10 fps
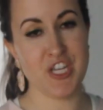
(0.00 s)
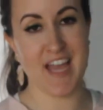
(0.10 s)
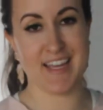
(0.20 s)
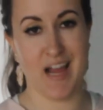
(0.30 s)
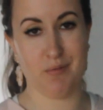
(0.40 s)

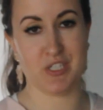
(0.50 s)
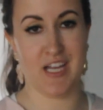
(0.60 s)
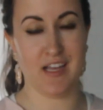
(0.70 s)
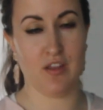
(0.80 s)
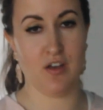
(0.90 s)
jacket option
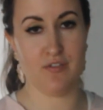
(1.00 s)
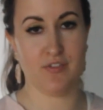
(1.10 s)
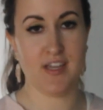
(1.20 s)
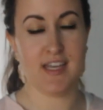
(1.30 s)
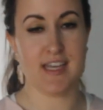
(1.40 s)
I
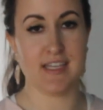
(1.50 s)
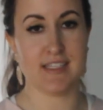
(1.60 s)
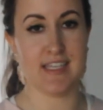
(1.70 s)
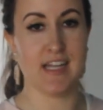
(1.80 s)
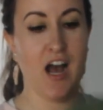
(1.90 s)
love
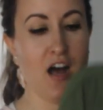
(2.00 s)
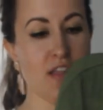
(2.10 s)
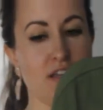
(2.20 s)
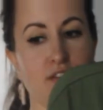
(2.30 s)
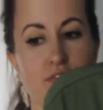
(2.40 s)
is an
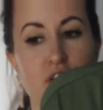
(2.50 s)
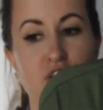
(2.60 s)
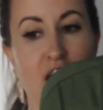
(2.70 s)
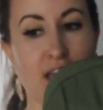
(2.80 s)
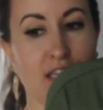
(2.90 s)
olive
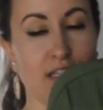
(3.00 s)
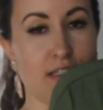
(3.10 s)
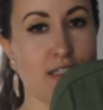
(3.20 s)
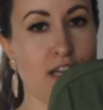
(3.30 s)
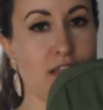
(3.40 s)

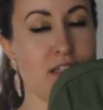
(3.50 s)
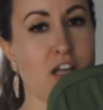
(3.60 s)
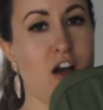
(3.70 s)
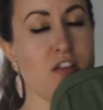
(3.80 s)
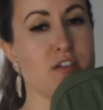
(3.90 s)
jacket. This
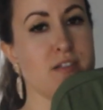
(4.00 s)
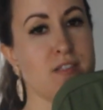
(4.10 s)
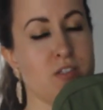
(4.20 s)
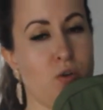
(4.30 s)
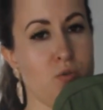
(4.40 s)
color is
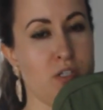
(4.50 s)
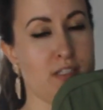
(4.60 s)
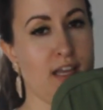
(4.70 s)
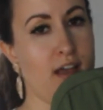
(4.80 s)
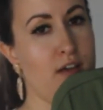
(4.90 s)
so
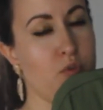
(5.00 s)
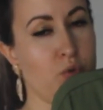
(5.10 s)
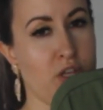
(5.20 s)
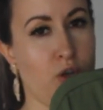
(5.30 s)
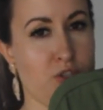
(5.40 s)
good to have. It
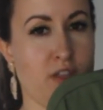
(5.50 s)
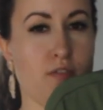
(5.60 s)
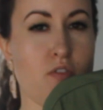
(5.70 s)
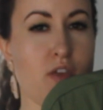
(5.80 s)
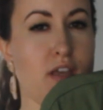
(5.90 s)
really goes with
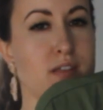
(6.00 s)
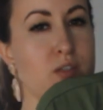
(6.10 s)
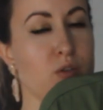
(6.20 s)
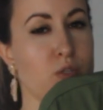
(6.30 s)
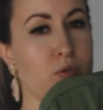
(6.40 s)
everything.
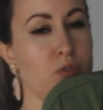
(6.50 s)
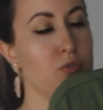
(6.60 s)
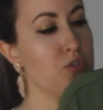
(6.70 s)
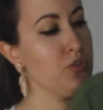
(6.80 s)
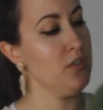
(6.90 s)
It's also a
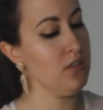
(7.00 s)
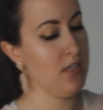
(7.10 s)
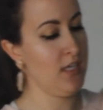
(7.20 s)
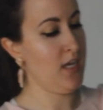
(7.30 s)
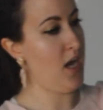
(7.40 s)
neutral.
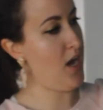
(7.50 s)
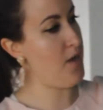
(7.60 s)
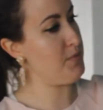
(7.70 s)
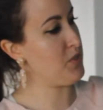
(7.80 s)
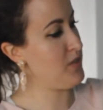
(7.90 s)

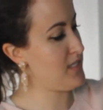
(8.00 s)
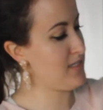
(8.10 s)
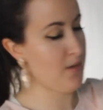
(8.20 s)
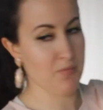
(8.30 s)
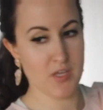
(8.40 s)
Um, so this
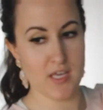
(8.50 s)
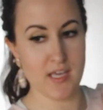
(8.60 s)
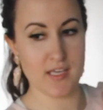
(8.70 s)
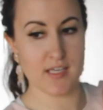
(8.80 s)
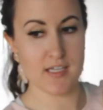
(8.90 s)
is
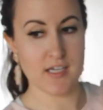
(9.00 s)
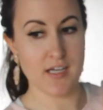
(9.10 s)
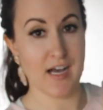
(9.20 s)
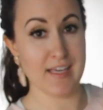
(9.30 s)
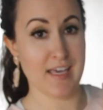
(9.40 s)
something,
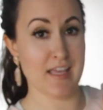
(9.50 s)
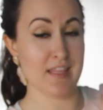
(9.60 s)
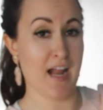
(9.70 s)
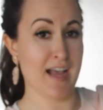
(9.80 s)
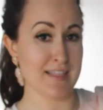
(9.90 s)
again,
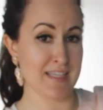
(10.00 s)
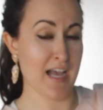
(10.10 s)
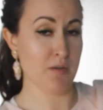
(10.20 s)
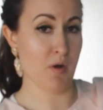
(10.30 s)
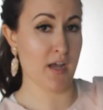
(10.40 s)
that I
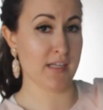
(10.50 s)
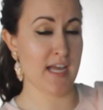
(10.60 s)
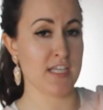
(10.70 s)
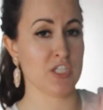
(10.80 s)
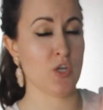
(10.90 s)
DIYed.
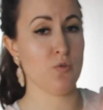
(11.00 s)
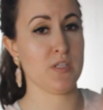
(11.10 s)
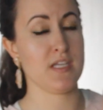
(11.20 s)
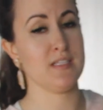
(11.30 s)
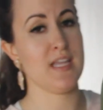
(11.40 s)
I show
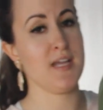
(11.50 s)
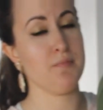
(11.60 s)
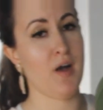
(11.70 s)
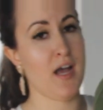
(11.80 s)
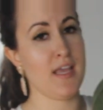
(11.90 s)
this
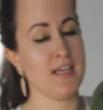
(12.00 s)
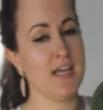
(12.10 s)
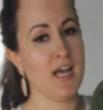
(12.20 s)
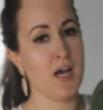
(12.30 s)
in my,